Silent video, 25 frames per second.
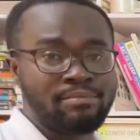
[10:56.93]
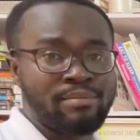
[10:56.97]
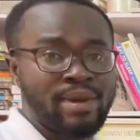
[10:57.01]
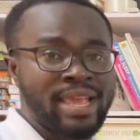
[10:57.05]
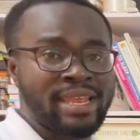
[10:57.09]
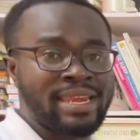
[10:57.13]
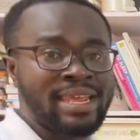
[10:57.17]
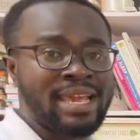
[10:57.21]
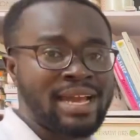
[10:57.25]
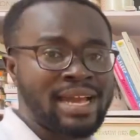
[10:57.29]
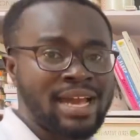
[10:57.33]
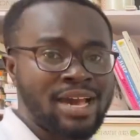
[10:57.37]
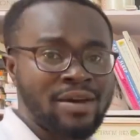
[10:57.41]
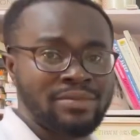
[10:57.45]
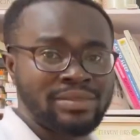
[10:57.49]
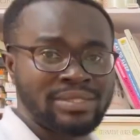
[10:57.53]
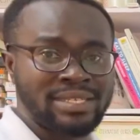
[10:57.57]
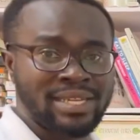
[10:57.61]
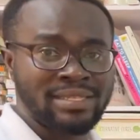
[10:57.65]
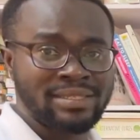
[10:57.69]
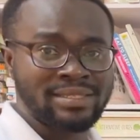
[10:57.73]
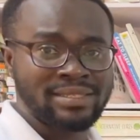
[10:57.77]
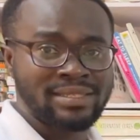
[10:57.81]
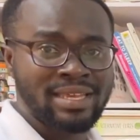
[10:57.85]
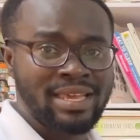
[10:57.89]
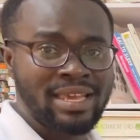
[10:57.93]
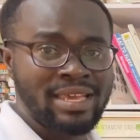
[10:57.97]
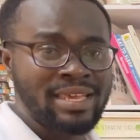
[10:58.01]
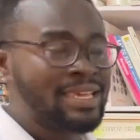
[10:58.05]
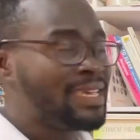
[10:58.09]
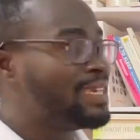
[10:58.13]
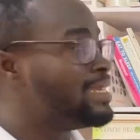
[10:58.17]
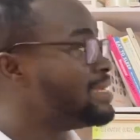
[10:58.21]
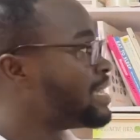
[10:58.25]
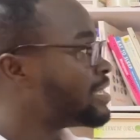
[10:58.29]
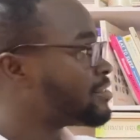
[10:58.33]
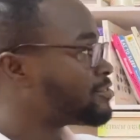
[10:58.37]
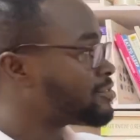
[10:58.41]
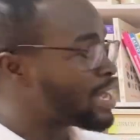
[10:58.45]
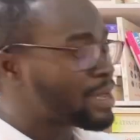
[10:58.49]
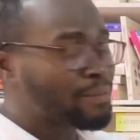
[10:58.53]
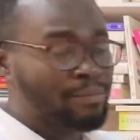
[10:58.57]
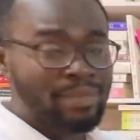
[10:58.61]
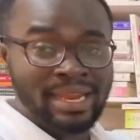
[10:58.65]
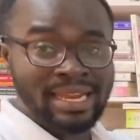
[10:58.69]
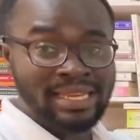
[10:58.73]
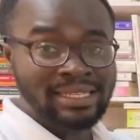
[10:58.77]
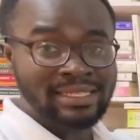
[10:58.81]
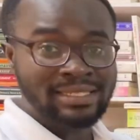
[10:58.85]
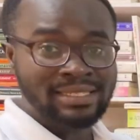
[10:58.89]
by the accountant in the
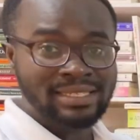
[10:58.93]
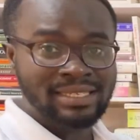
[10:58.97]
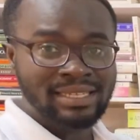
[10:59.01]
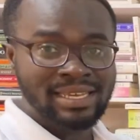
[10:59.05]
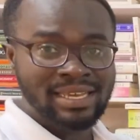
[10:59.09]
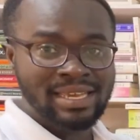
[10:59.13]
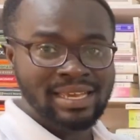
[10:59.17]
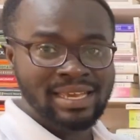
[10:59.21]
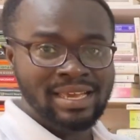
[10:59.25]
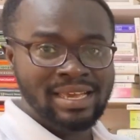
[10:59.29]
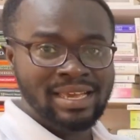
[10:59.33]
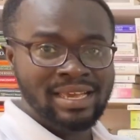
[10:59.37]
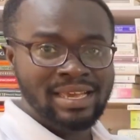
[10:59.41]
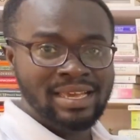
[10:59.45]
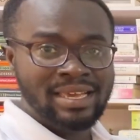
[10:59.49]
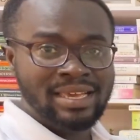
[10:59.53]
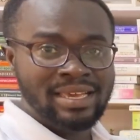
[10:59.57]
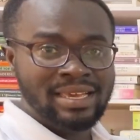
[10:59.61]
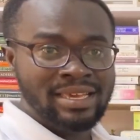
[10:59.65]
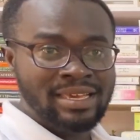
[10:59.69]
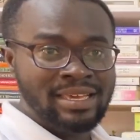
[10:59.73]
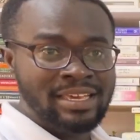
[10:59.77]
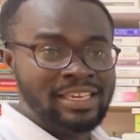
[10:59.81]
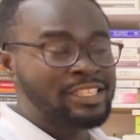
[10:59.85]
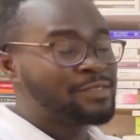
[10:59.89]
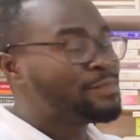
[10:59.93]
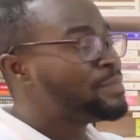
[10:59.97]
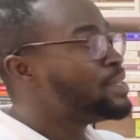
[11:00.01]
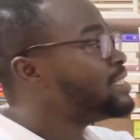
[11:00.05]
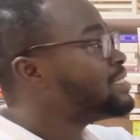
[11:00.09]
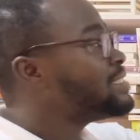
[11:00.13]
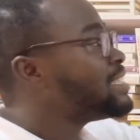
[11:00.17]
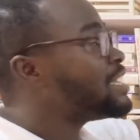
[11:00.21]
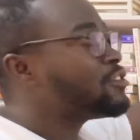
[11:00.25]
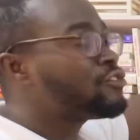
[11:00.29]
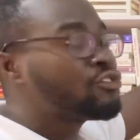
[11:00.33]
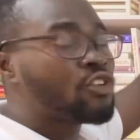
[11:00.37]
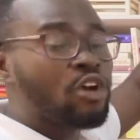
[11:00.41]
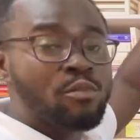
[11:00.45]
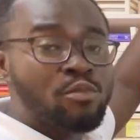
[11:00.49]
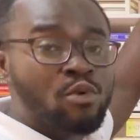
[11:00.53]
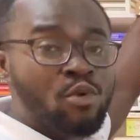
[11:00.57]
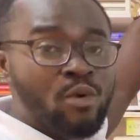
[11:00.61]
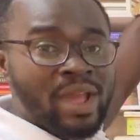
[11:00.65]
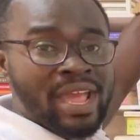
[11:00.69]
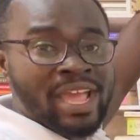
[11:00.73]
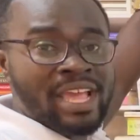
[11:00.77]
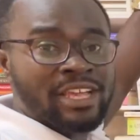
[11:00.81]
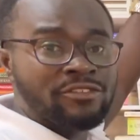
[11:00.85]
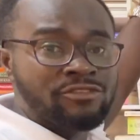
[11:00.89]
Tribalance. It means the
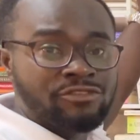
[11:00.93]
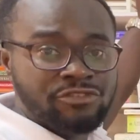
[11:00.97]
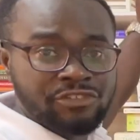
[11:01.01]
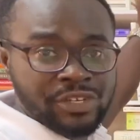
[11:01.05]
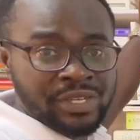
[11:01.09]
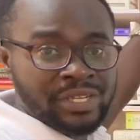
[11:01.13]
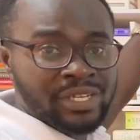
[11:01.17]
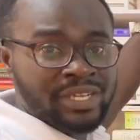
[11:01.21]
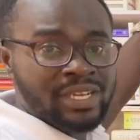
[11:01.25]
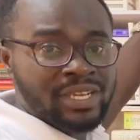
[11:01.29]
double entry